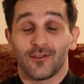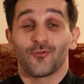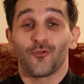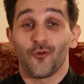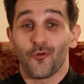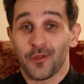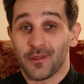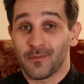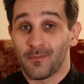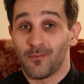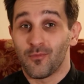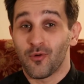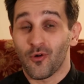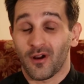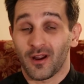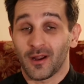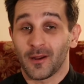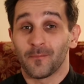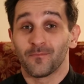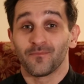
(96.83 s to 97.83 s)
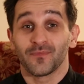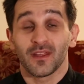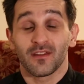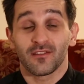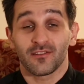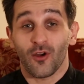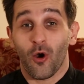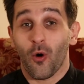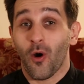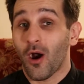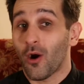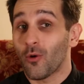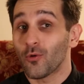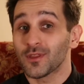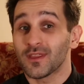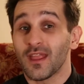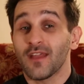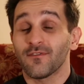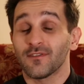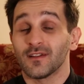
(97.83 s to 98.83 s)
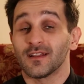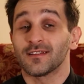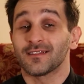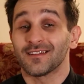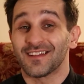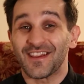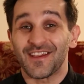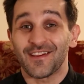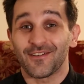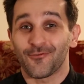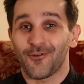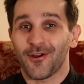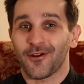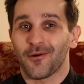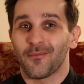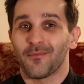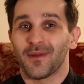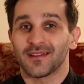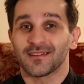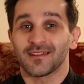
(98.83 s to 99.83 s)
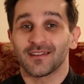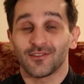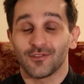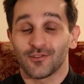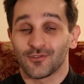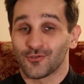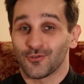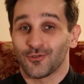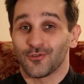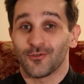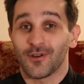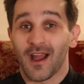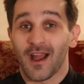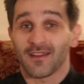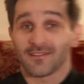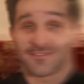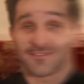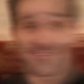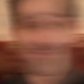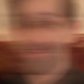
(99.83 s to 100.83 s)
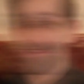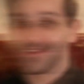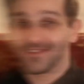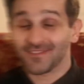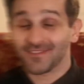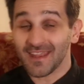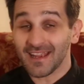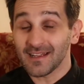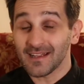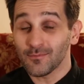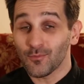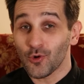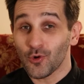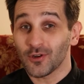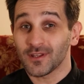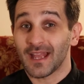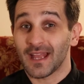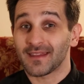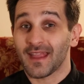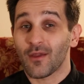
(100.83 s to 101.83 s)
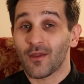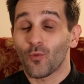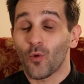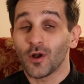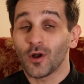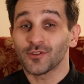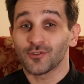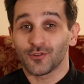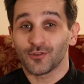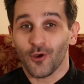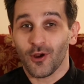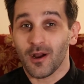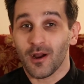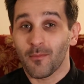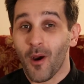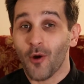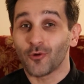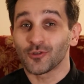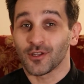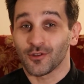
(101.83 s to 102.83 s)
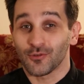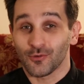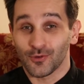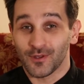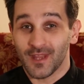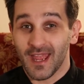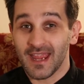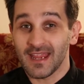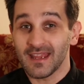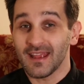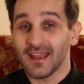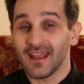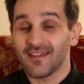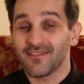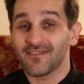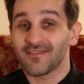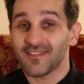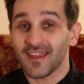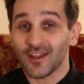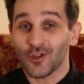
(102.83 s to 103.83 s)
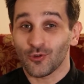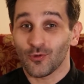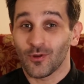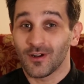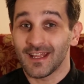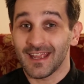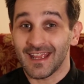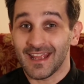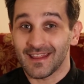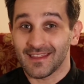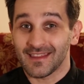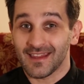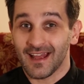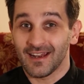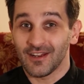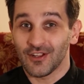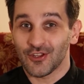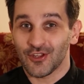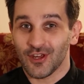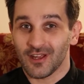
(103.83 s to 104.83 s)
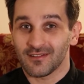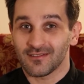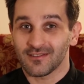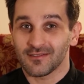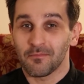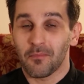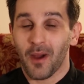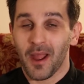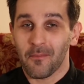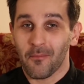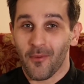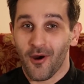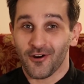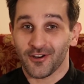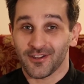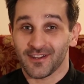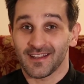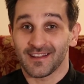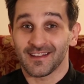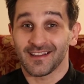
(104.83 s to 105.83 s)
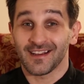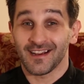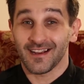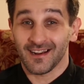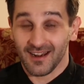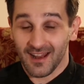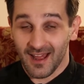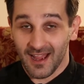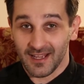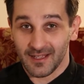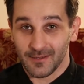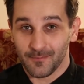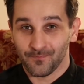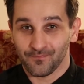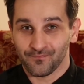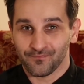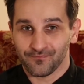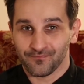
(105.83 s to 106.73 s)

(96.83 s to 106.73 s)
good book. So I would definitely recommend it to you guys. The second book that I want to talk about today is Sexual Intelligence by Marty, Klein.